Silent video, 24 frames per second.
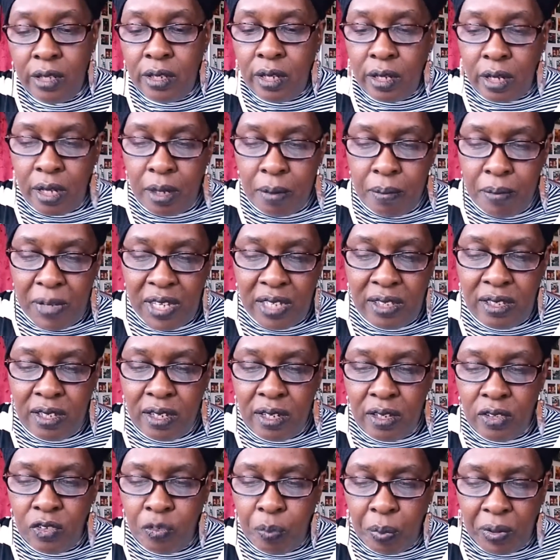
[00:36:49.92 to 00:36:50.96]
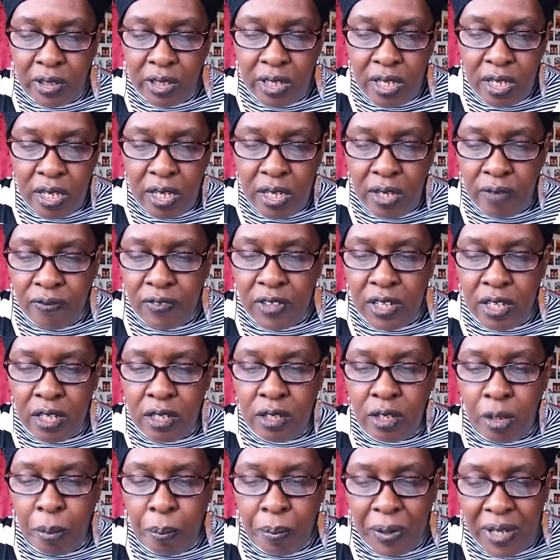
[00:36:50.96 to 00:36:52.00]
the Kemetians believed
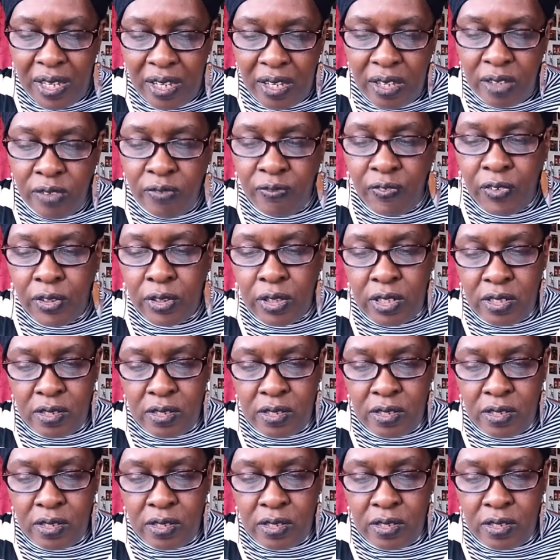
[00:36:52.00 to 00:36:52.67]
in the peaceful